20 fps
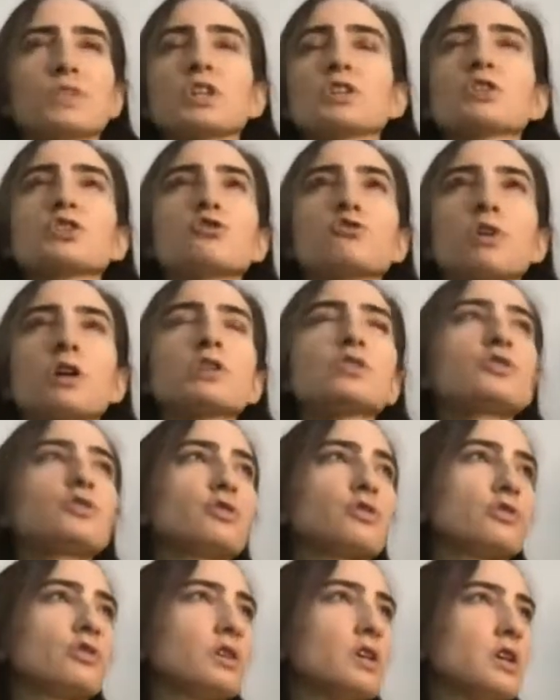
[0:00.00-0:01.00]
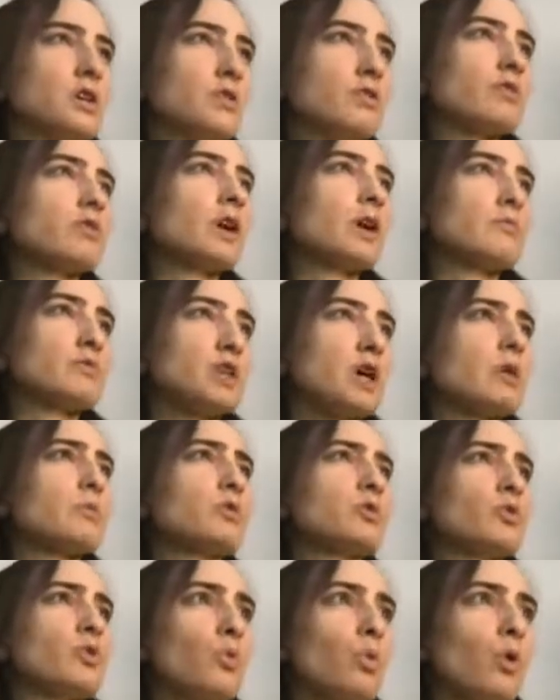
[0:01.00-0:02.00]
structure in her
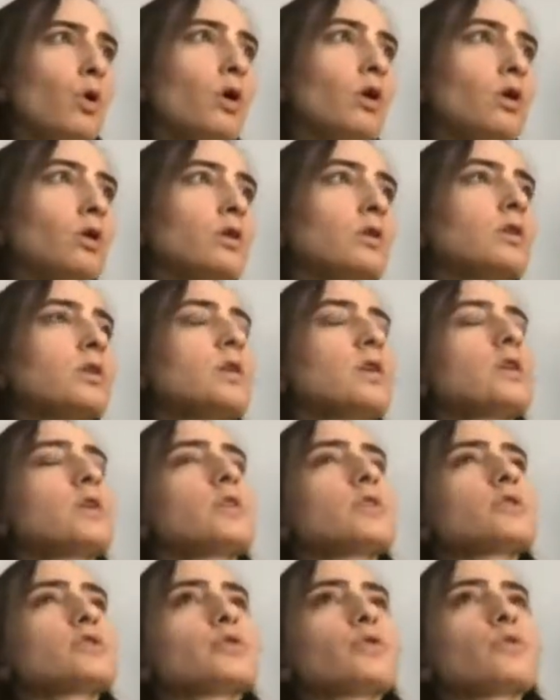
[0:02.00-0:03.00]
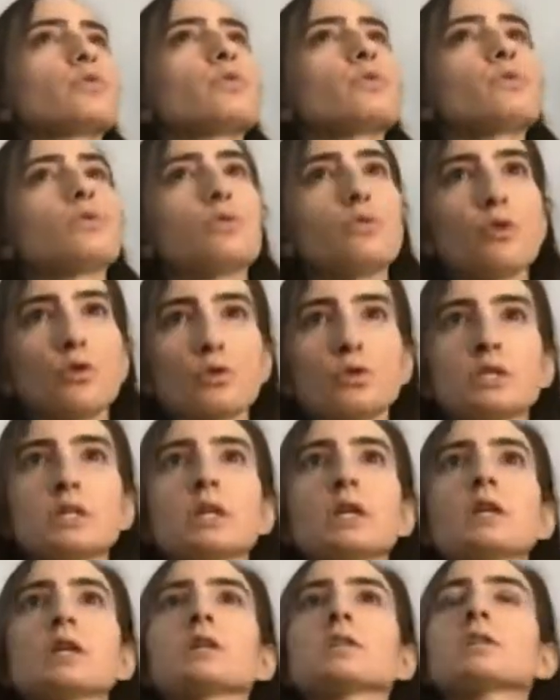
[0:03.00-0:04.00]
abdominal wall. So those
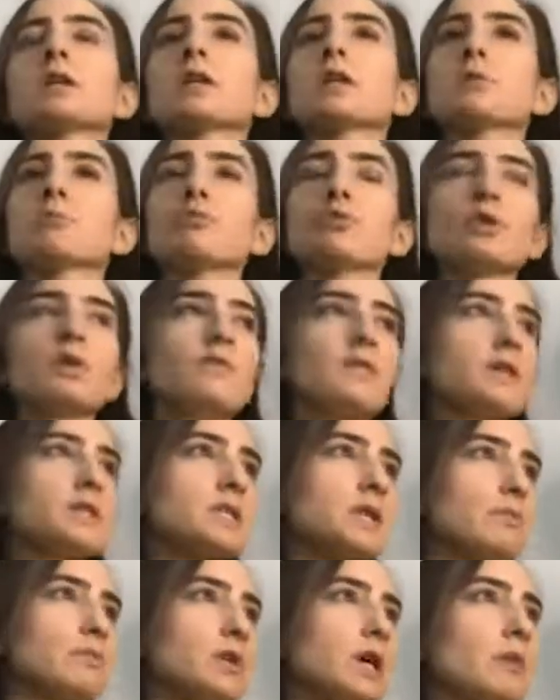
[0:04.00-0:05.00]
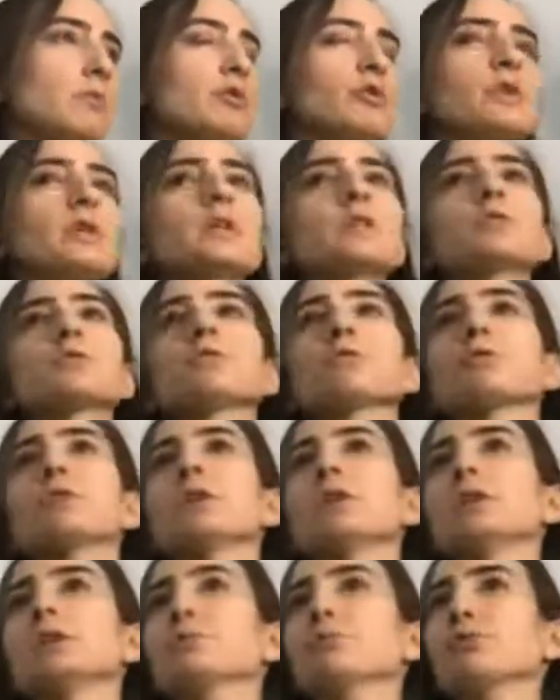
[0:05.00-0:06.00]
things, any previous abdominal
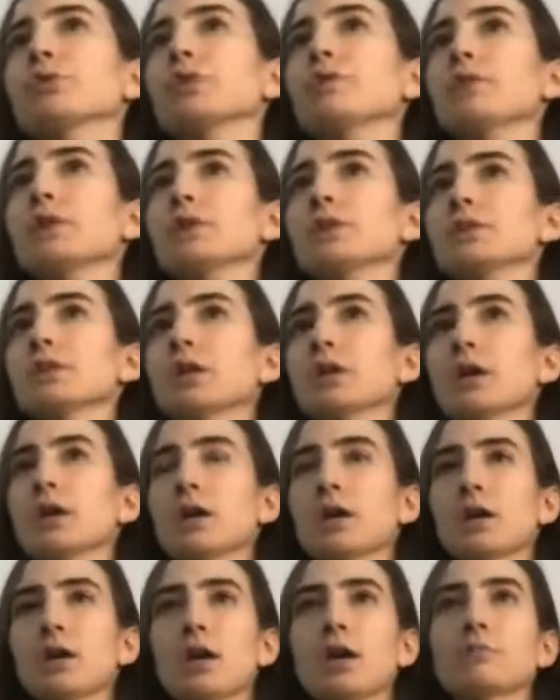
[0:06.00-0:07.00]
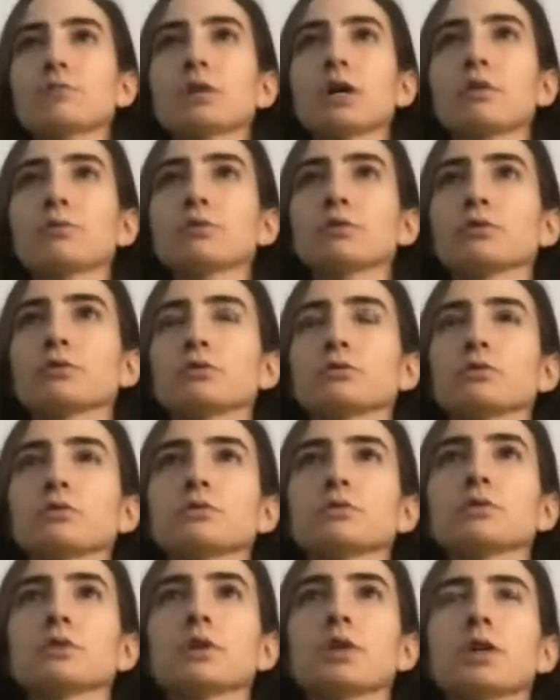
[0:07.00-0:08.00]
histories, previous
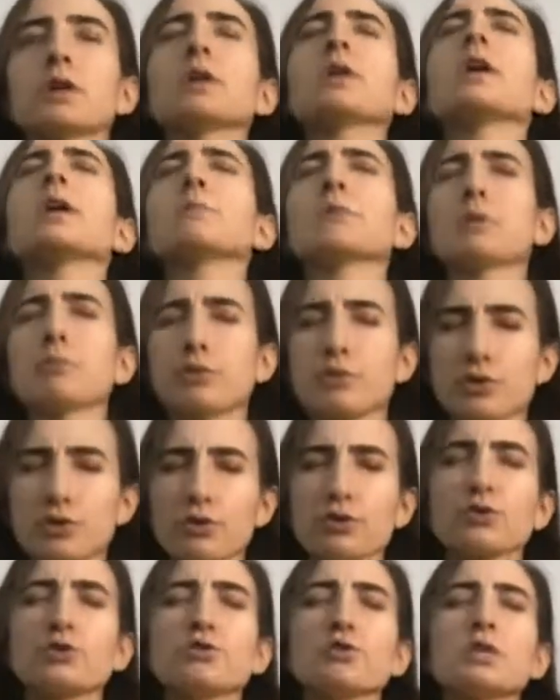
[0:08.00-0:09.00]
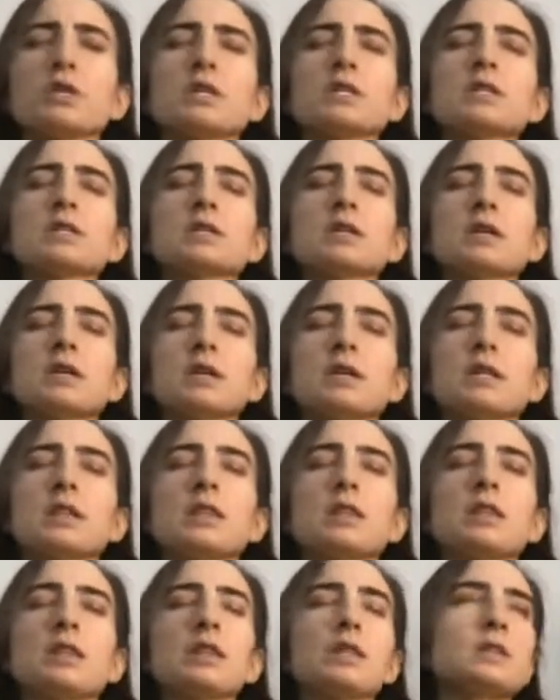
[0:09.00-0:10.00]
abdominal uh, abdominal surgeries,
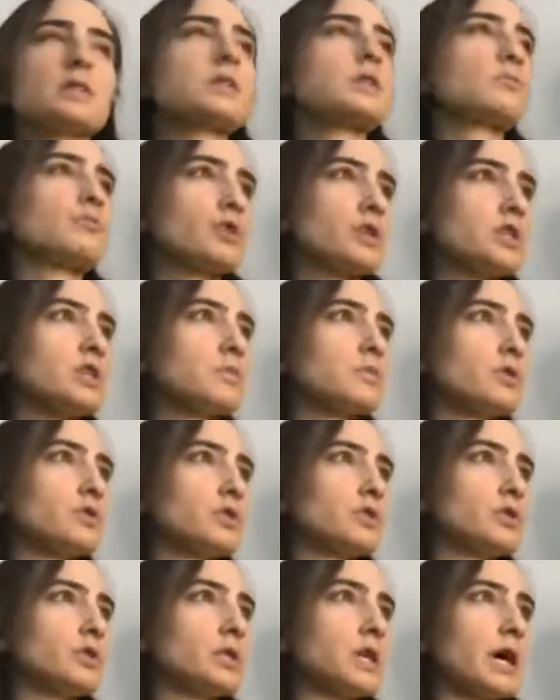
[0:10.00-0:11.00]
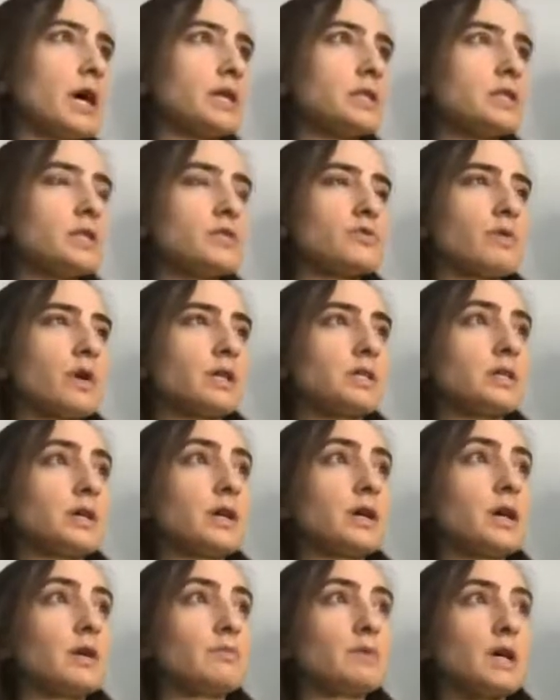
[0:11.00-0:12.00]
this can predispose you to diastasis recti
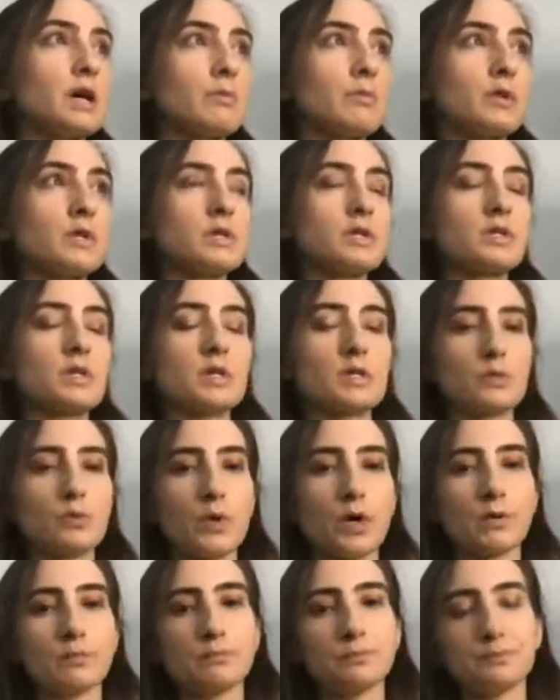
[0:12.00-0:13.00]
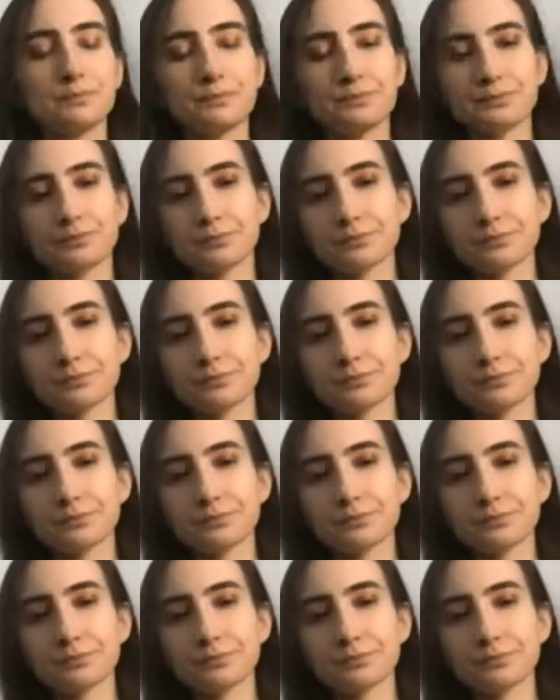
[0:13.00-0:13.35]
abdominis as well.